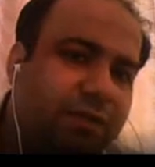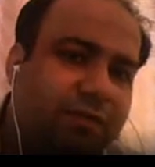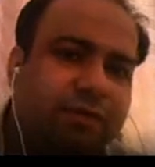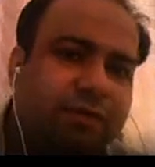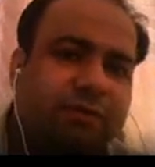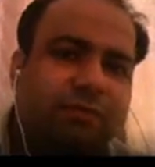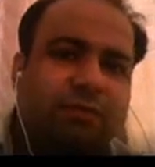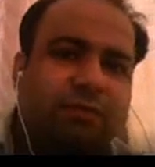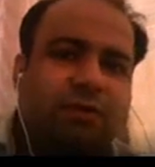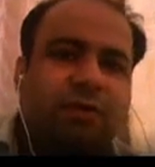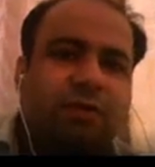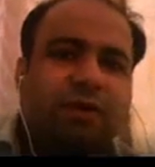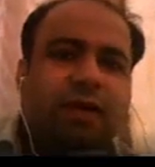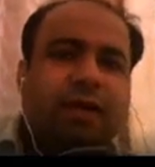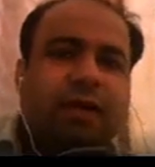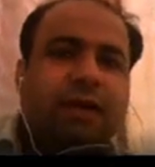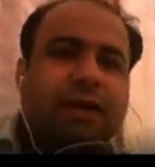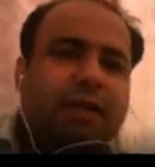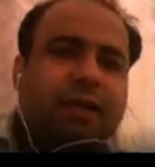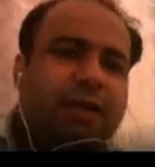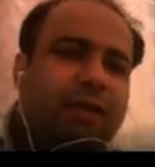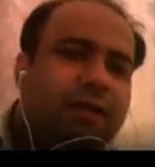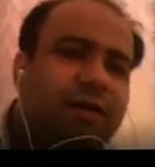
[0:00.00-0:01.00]
a small
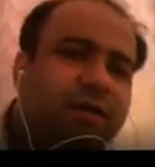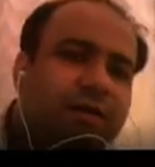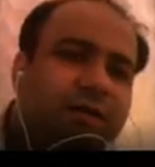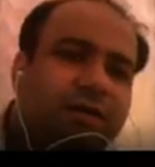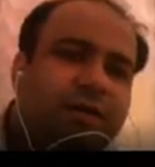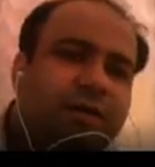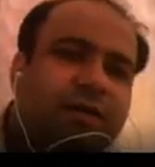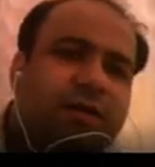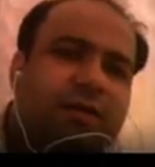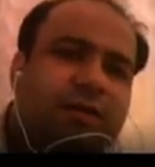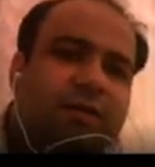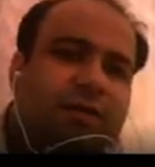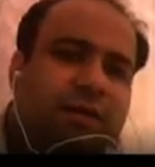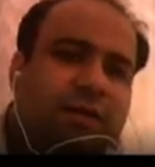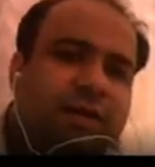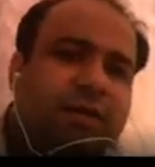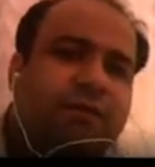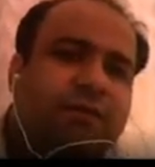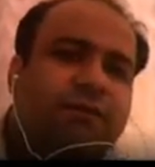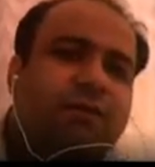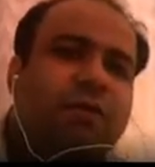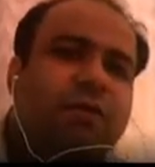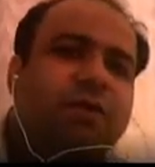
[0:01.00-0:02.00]
idea.
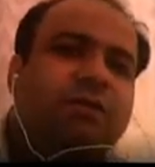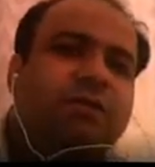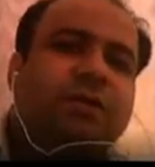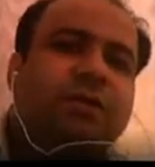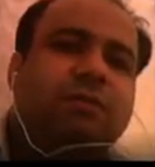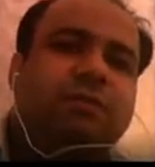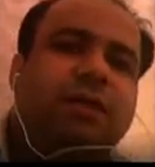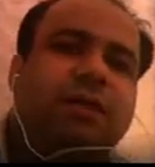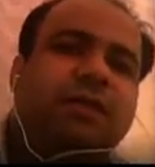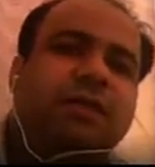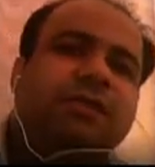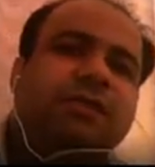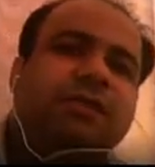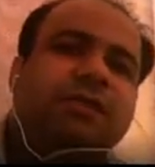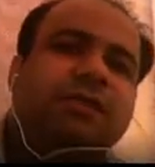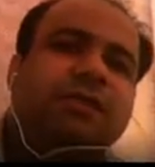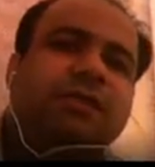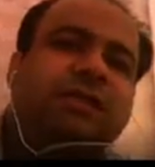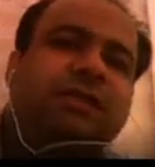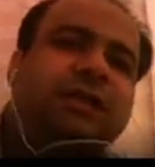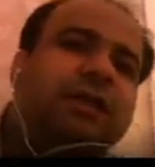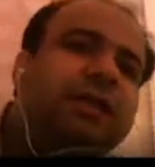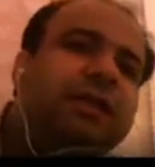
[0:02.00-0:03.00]
Forging means
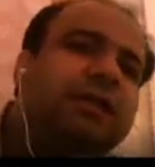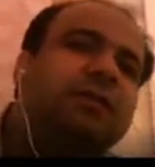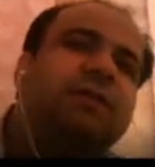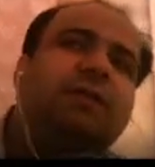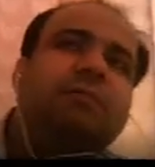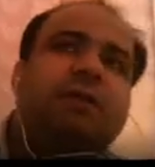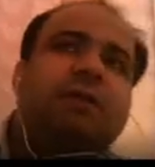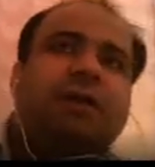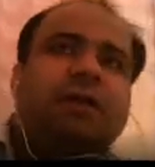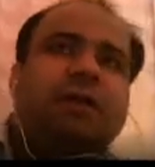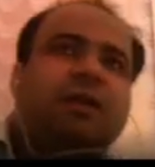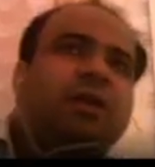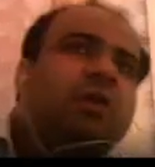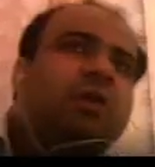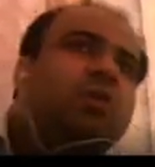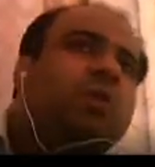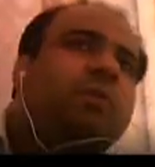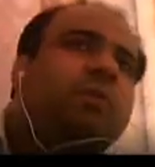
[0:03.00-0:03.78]
heating the material to a